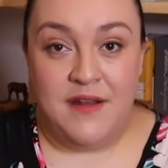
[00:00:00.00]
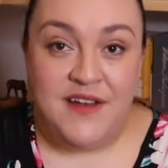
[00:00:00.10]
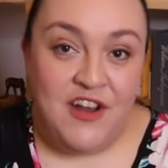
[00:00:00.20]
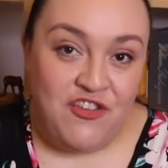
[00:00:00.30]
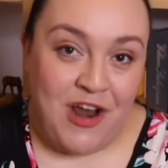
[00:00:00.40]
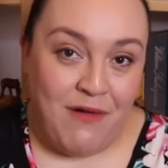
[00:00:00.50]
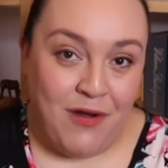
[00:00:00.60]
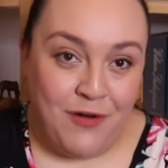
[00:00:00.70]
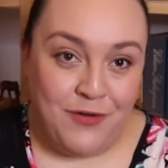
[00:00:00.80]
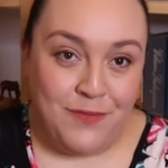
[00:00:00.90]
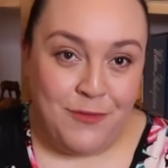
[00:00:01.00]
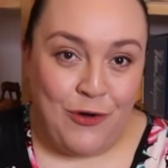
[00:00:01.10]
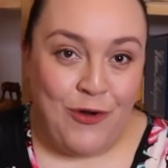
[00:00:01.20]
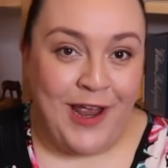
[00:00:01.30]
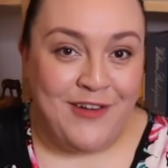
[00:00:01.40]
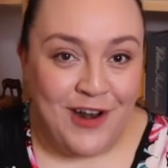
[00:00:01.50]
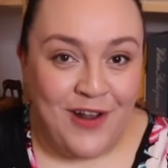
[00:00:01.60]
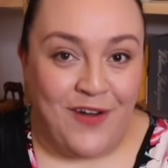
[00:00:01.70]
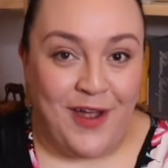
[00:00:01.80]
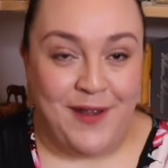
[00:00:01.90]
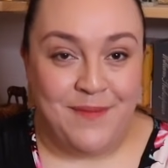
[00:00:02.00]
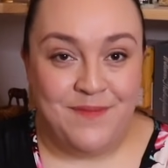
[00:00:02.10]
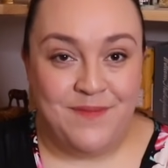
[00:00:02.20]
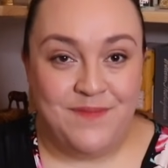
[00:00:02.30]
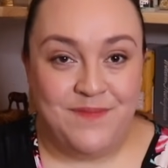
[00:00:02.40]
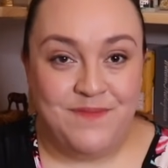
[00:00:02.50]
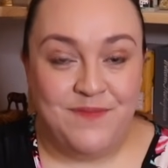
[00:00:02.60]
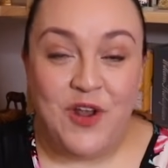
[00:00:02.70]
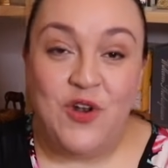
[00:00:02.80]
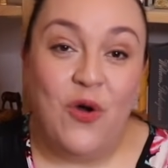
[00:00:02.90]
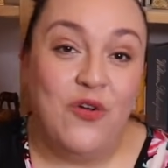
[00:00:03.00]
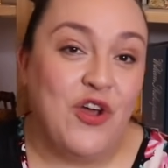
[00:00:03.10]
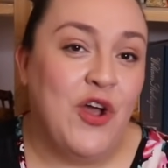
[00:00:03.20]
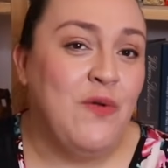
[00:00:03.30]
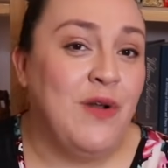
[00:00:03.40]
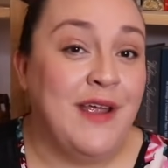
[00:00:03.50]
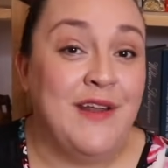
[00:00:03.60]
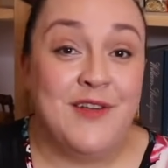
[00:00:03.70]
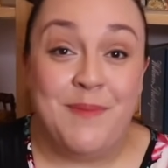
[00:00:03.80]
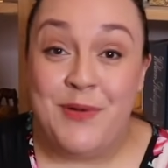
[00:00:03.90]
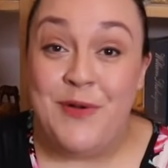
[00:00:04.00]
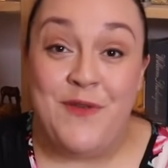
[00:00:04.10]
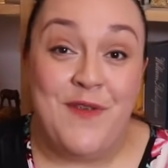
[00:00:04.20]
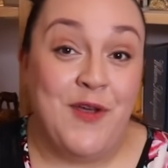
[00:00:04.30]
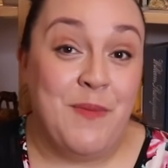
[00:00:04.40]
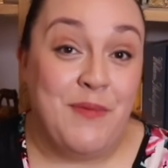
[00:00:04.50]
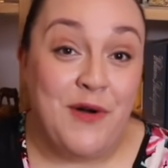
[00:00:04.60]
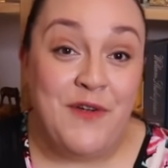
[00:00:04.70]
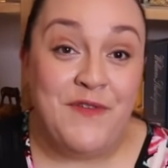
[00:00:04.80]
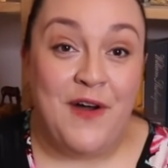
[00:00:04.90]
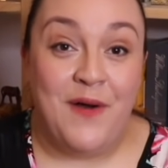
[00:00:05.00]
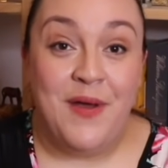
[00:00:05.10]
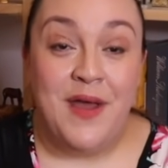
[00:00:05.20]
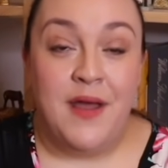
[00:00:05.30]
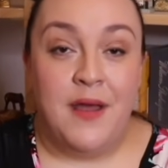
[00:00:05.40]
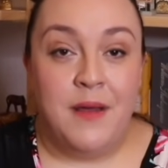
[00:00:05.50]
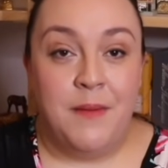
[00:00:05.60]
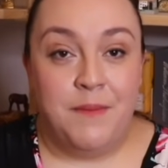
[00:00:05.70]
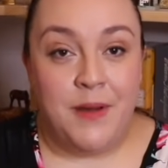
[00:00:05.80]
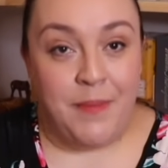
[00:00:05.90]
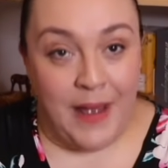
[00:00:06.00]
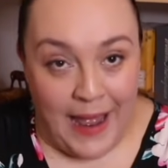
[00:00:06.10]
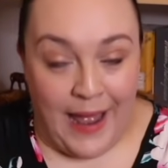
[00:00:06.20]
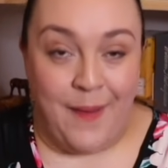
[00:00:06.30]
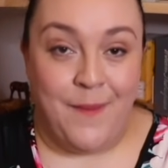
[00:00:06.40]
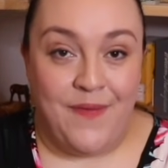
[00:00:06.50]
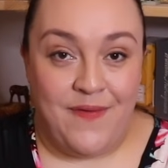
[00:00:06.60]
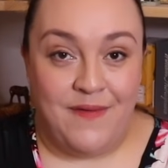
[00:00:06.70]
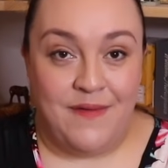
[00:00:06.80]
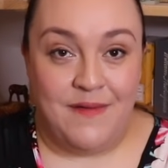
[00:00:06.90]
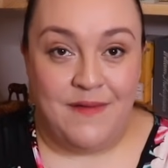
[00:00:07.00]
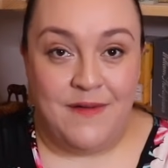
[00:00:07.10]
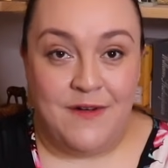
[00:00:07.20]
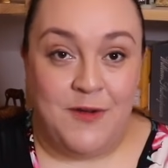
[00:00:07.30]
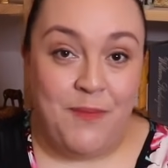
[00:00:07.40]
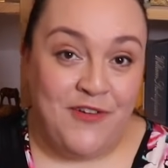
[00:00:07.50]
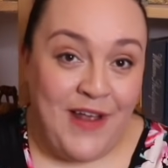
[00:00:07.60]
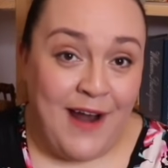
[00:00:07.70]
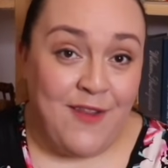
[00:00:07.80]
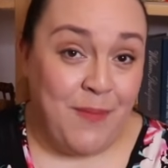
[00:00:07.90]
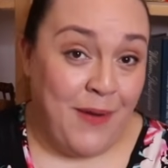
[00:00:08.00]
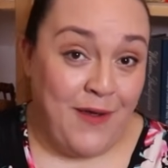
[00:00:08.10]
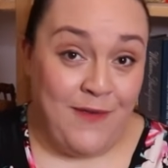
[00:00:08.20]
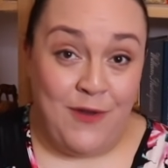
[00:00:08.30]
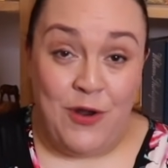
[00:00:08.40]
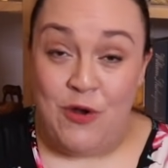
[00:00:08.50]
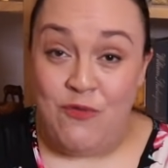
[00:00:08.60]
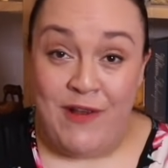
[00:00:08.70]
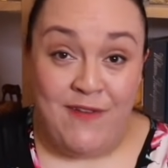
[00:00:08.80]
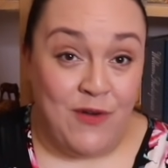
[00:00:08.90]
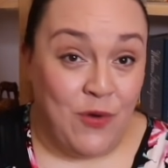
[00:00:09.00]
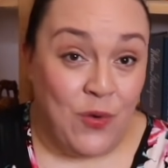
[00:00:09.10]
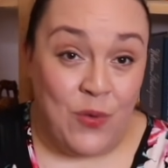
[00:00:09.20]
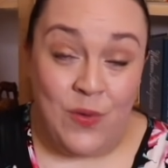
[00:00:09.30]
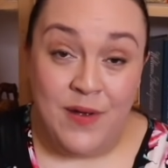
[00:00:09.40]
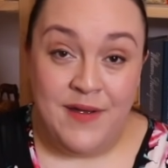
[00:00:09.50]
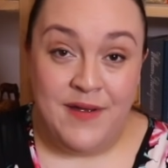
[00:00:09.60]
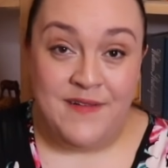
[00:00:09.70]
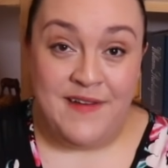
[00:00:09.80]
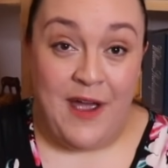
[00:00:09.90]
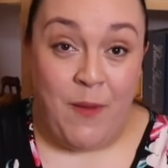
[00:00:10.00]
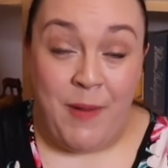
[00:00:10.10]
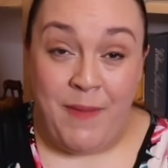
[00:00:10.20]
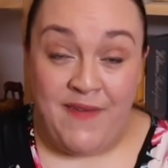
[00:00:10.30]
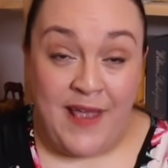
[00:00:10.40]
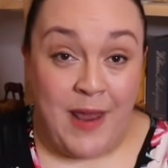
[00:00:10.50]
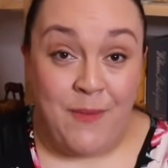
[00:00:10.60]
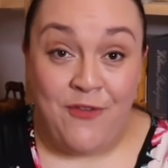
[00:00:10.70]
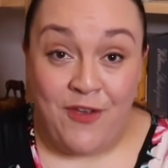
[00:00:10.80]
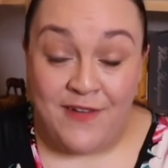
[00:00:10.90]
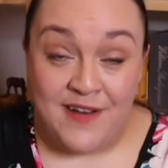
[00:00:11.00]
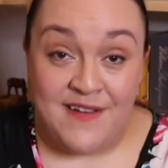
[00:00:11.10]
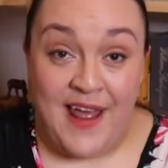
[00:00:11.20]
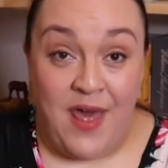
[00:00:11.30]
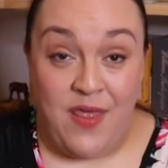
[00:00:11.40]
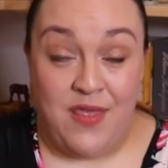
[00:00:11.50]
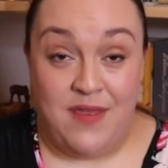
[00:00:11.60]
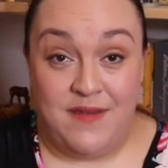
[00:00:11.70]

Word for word: Did Gerard create a lie? Not only to boost his own profile, but perhaps to protect the person who risked it all to help him escape certain death.